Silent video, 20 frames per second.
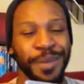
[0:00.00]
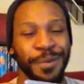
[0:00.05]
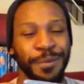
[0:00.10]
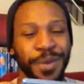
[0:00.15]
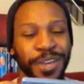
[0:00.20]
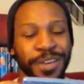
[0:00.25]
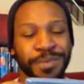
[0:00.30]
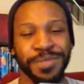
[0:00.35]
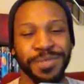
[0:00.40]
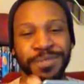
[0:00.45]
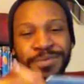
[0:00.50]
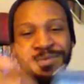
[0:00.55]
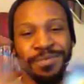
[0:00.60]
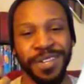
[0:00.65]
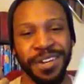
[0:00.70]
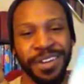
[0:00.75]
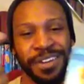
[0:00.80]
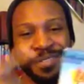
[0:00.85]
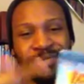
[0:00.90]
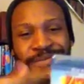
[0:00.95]
pick up
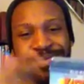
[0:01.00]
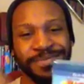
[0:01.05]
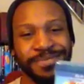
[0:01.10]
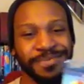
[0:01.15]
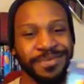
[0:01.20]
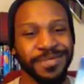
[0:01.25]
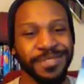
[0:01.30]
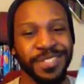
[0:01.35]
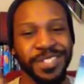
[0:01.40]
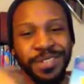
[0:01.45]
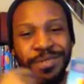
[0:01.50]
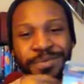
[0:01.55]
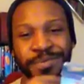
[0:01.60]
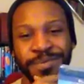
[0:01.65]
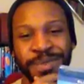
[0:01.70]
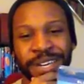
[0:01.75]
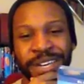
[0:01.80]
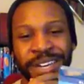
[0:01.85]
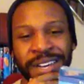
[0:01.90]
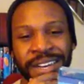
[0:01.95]
some,
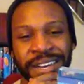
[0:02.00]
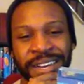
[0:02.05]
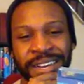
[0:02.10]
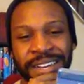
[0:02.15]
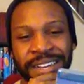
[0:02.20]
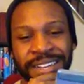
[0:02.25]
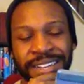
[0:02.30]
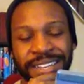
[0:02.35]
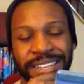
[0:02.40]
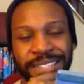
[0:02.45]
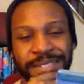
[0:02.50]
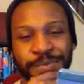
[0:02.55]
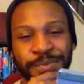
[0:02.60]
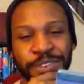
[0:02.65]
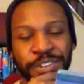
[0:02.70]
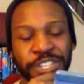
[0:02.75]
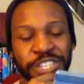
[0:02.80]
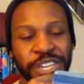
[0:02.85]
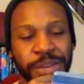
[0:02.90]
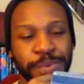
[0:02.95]
some
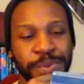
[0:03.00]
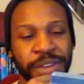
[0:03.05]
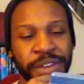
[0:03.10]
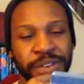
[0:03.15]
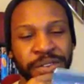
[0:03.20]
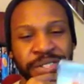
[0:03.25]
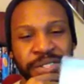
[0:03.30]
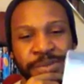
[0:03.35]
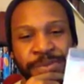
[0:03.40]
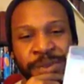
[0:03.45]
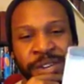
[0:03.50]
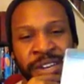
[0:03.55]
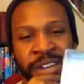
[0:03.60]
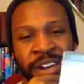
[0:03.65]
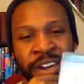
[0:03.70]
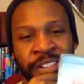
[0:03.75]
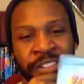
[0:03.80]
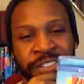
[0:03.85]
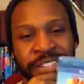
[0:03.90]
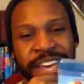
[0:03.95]
free shipping on some
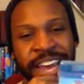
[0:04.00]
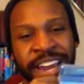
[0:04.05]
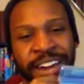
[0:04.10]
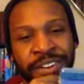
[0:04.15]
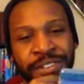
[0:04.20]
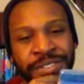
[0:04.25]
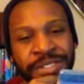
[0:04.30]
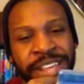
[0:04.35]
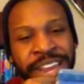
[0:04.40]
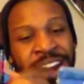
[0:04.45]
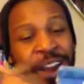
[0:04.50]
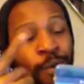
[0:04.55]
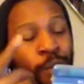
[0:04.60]
other titles that I